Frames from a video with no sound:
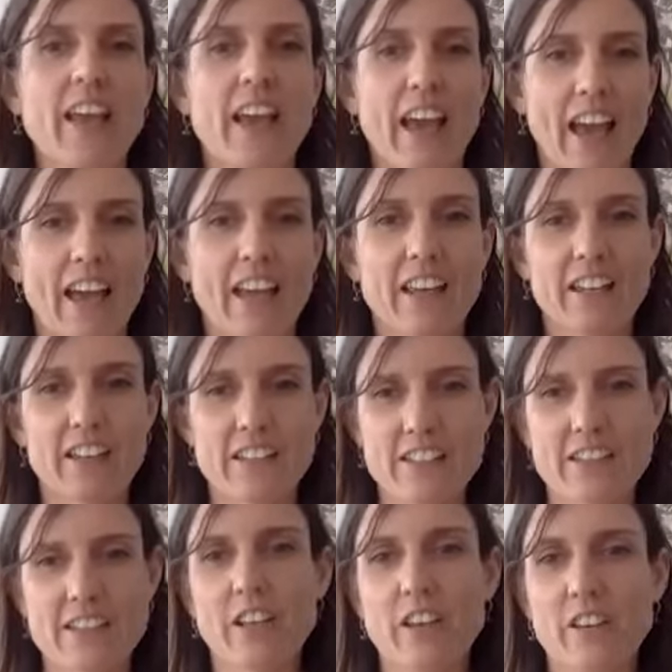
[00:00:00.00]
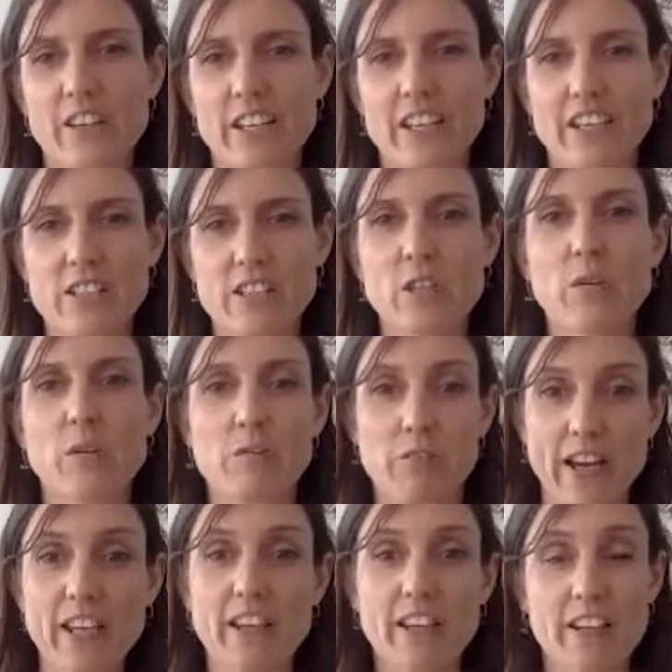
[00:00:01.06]
and it's learning to
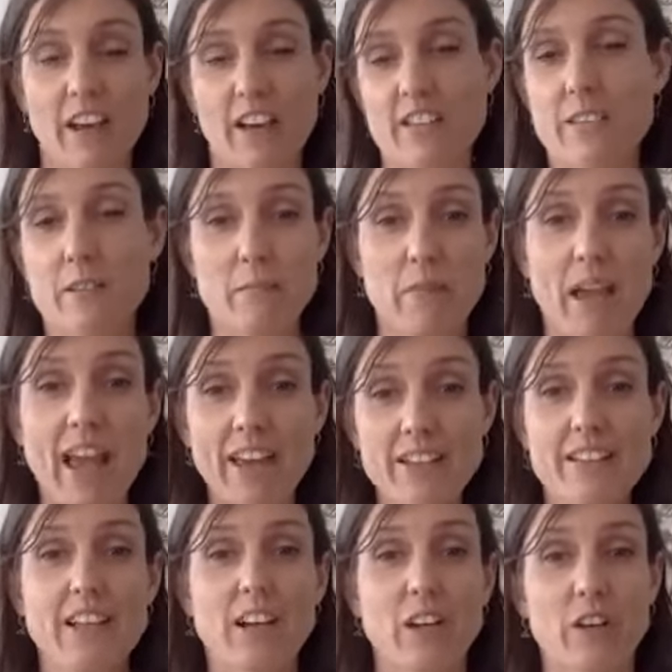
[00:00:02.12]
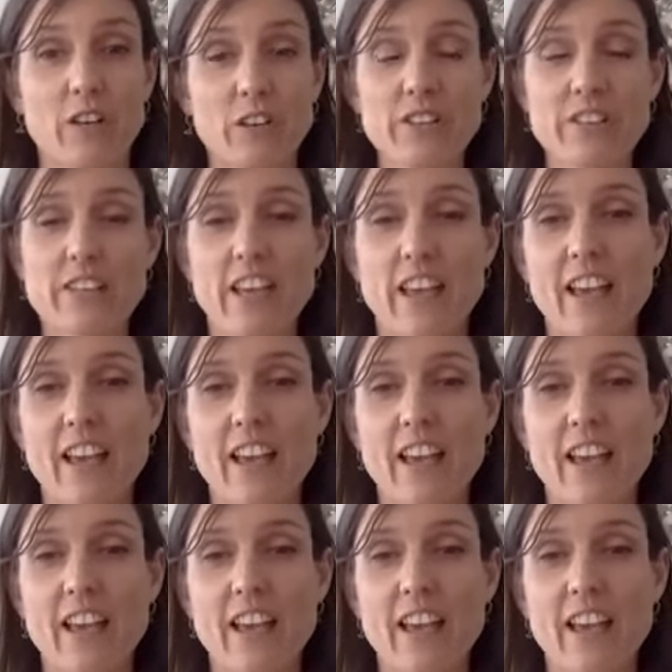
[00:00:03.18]
recognize them as clues,